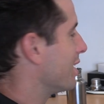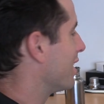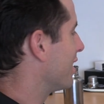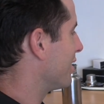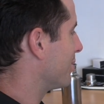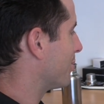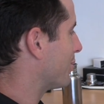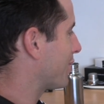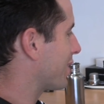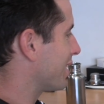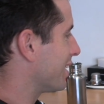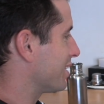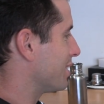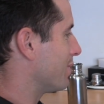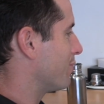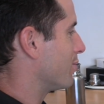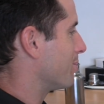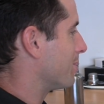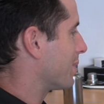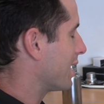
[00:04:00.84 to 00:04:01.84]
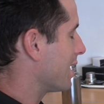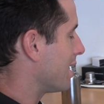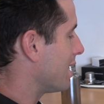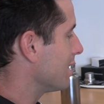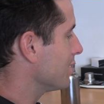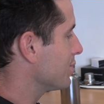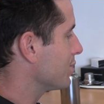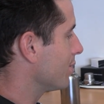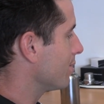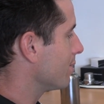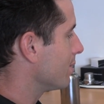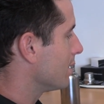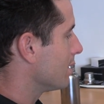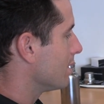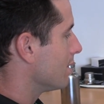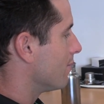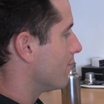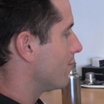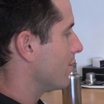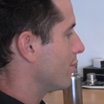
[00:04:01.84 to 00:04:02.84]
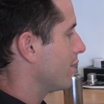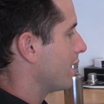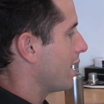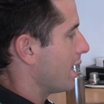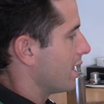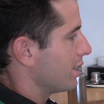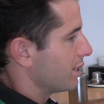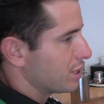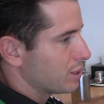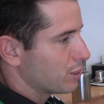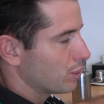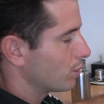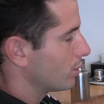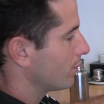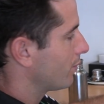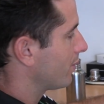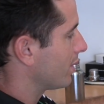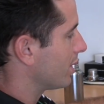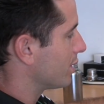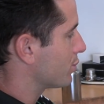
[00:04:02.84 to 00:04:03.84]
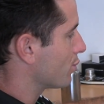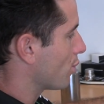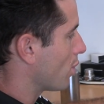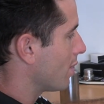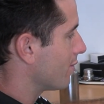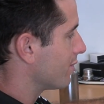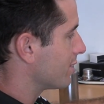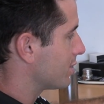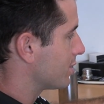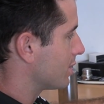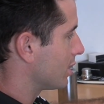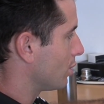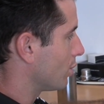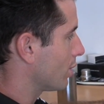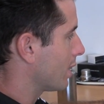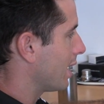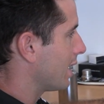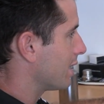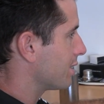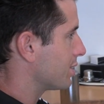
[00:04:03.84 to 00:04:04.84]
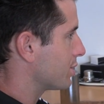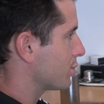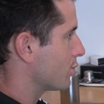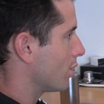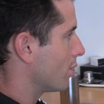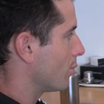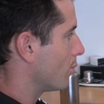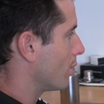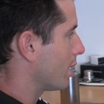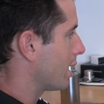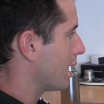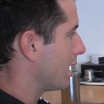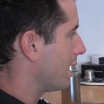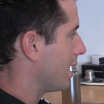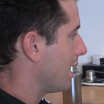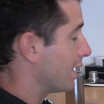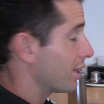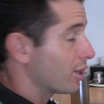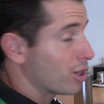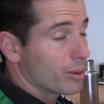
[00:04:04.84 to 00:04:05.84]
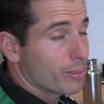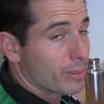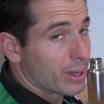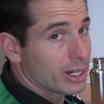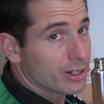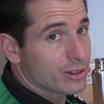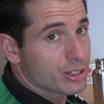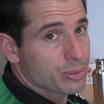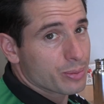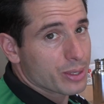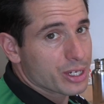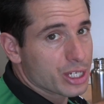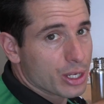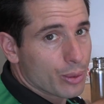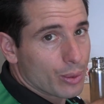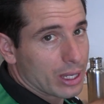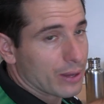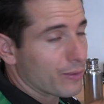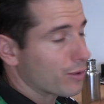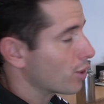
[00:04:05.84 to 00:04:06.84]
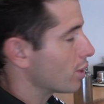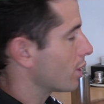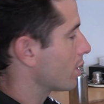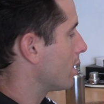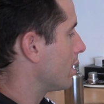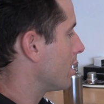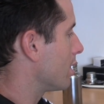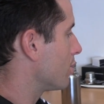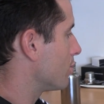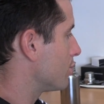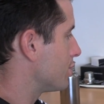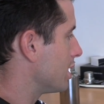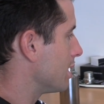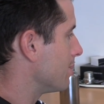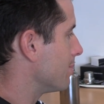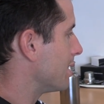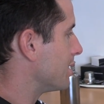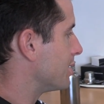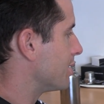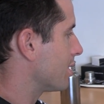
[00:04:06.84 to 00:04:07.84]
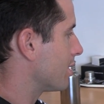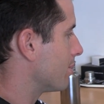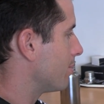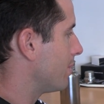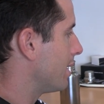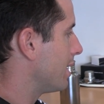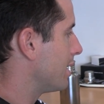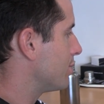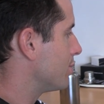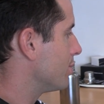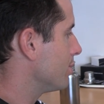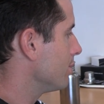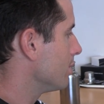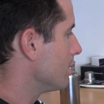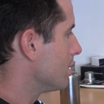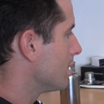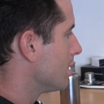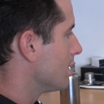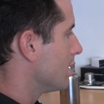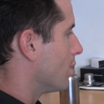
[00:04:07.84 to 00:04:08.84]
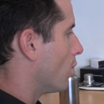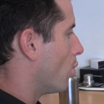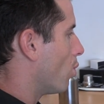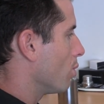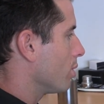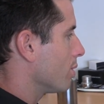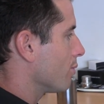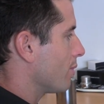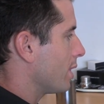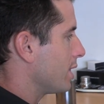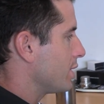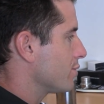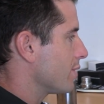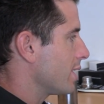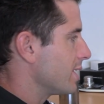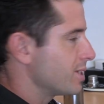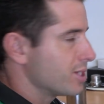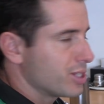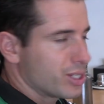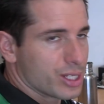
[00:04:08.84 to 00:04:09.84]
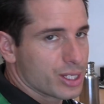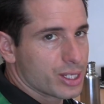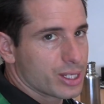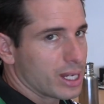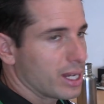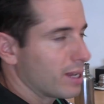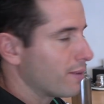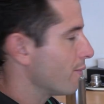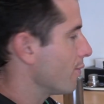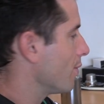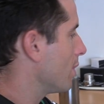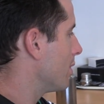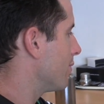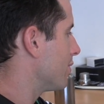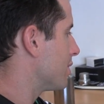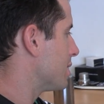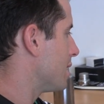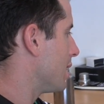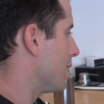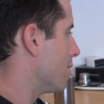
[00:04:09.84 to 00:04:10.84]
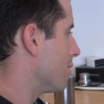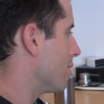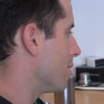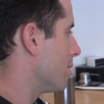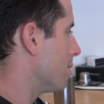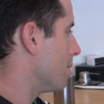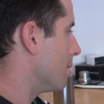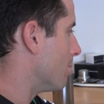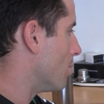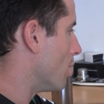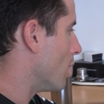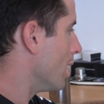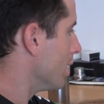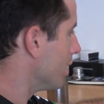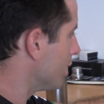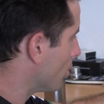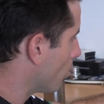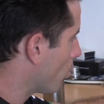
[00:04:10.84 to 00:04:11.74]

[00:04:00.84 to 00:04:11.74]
data that we've collected from the car. So very handy tool for the drivers to look at to try and work out how to go better, especially when you've got a good teammate to compare to. All the red traces you see in front of us here are mine and